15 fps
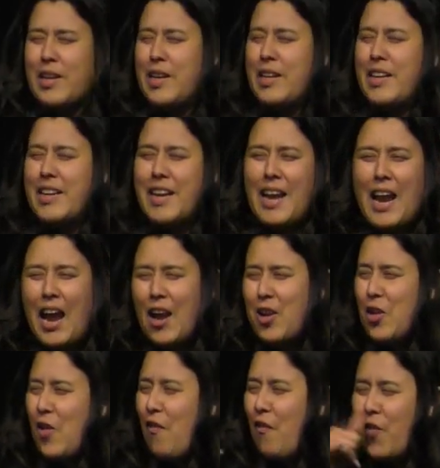And he, he
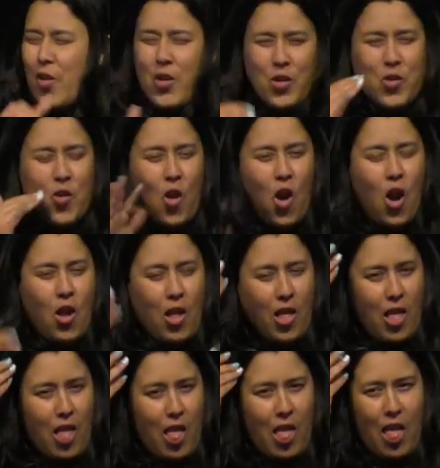started to
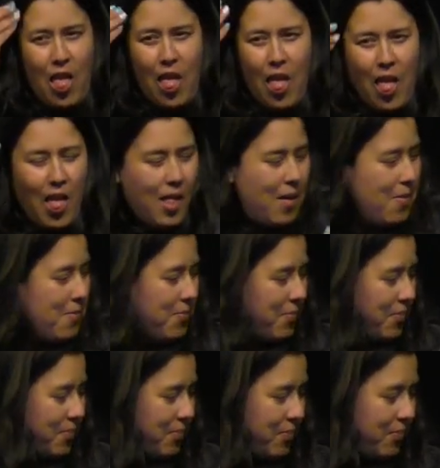distance
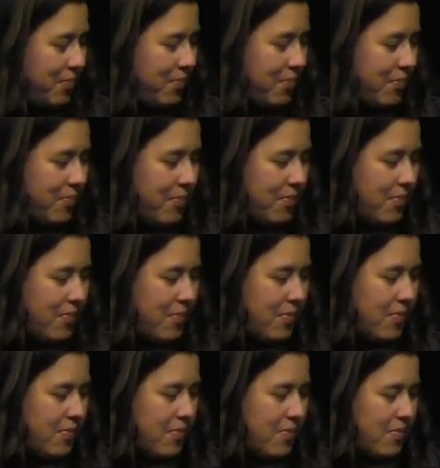himself from the
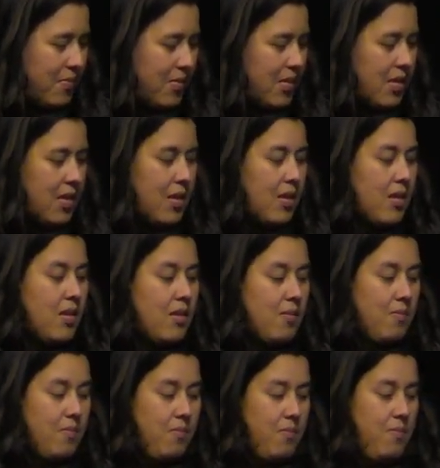disciples
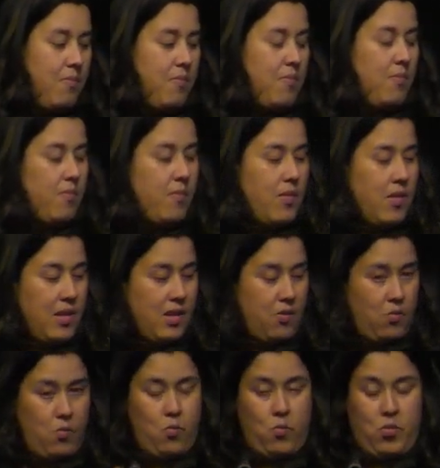because you believe, oh,
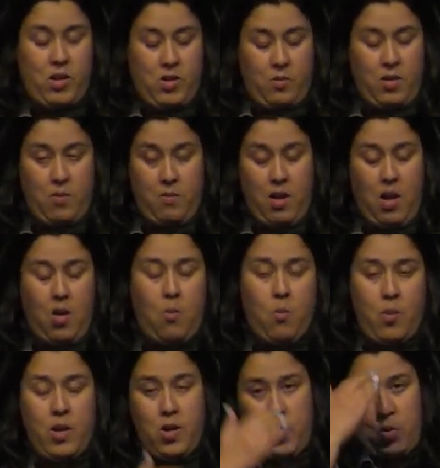Jesus rose, but
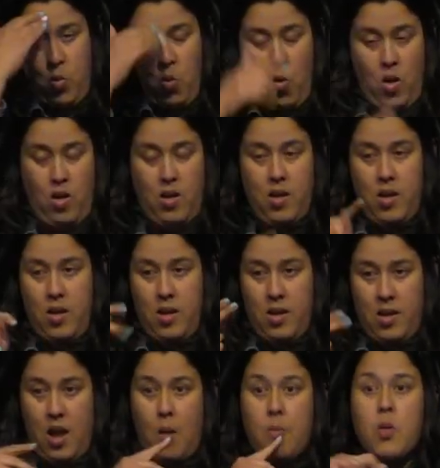I, I'm
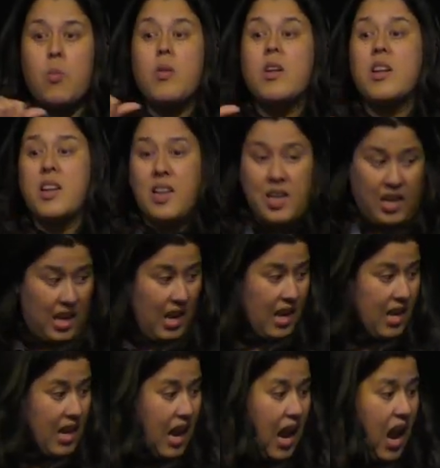not too sure
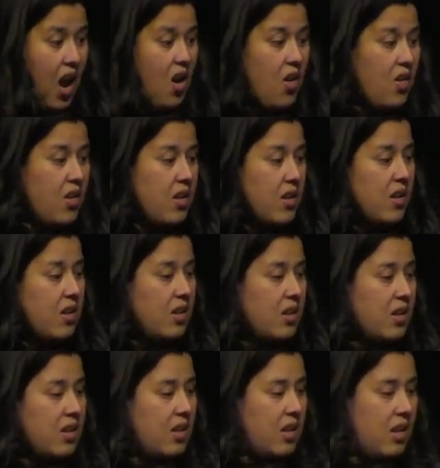myself you know,
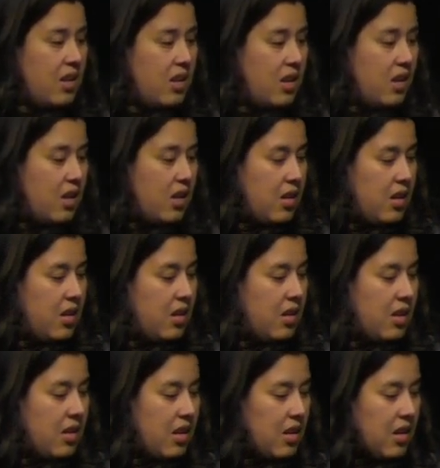he's probably saying, You're a
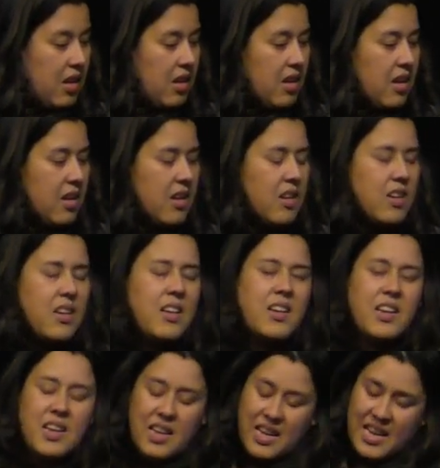fool. Jesus is
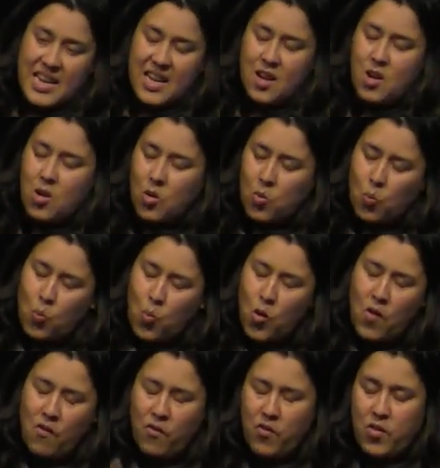dead.
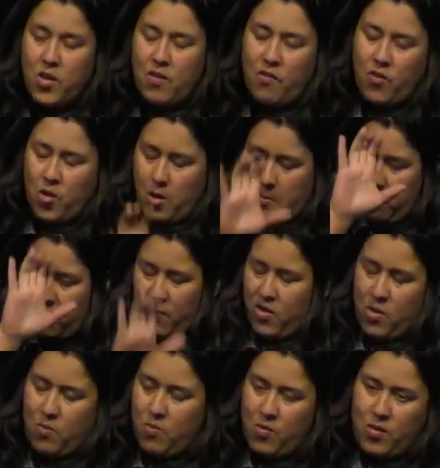All these thoughts going through
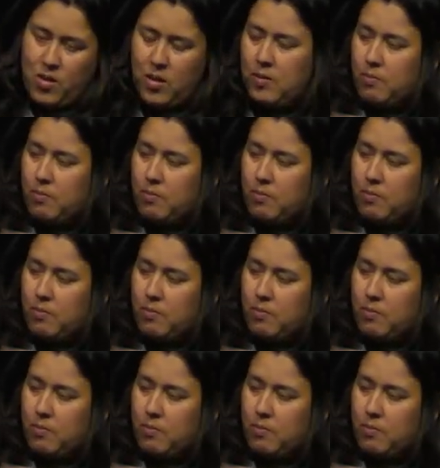his head.